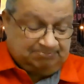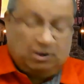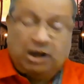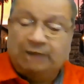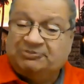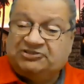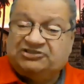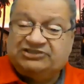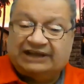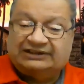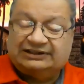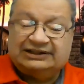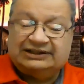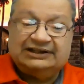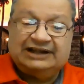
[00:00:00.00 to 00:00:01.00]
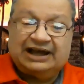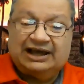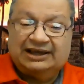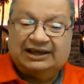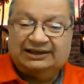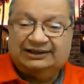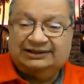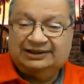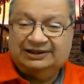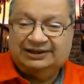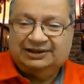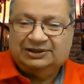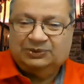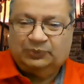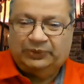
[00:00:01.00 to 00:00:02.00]
Bob Sutton and I,
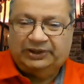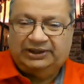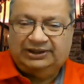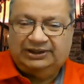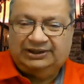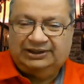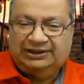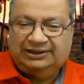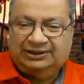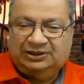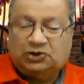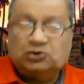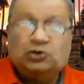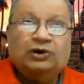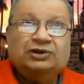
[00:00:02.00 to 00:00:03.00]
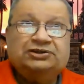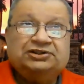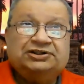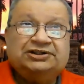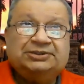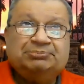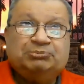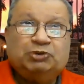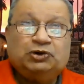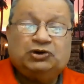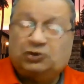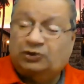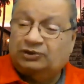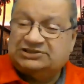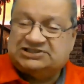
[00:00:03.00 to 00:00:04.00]
we co-authored a book
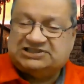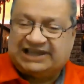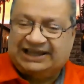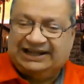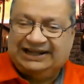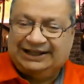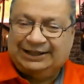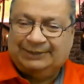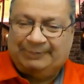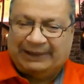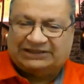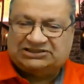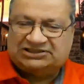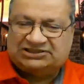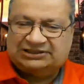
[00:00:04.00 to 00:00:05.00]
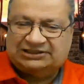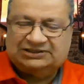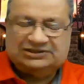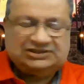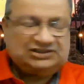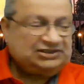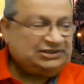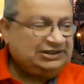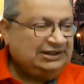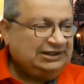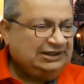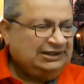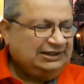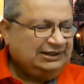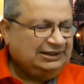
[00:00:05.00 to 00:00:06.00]
called Scaling Up Excellence.
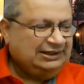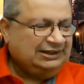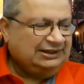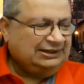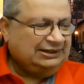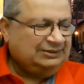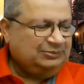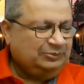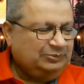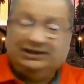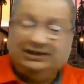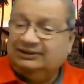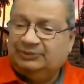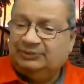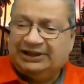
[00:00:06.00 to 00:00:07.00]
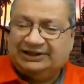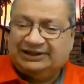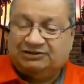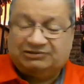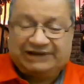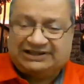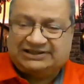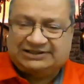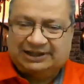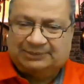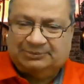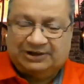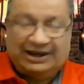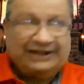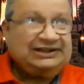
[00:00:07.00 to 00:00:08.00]
And we had a great
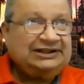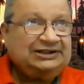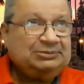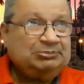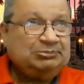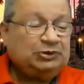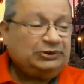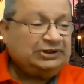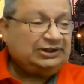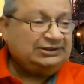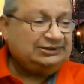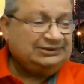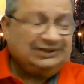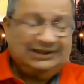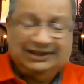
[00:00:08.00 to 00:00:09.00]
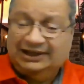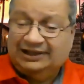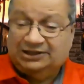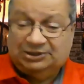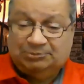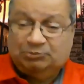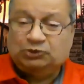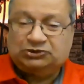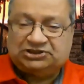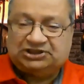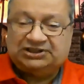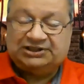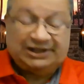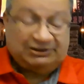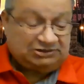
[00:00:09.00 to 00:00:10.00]
time writing the book, and the book
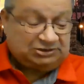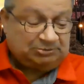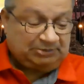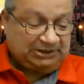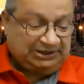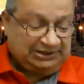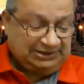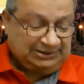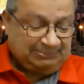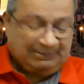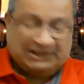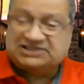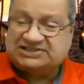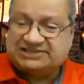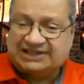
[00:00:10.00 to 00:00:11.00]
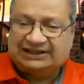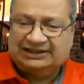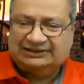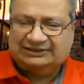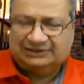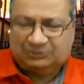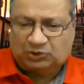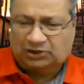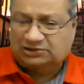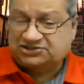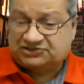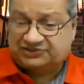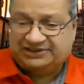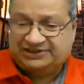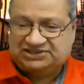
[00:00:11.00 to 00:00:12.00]
turned out to be a bestseller, a Wall
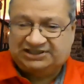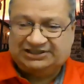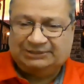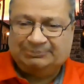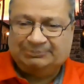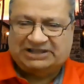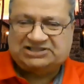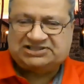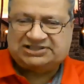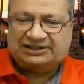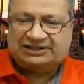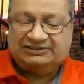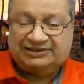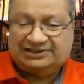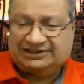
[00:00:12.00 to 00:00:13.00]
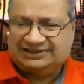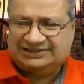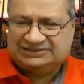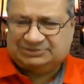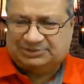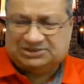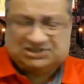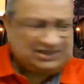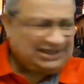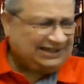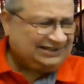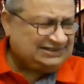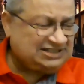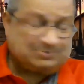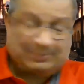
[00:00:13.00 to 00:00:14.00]
Street Journal bestseller at least, which
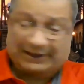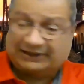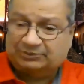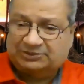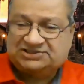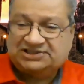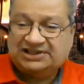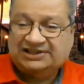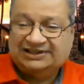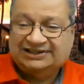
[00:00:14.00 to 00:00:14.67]
I suspect was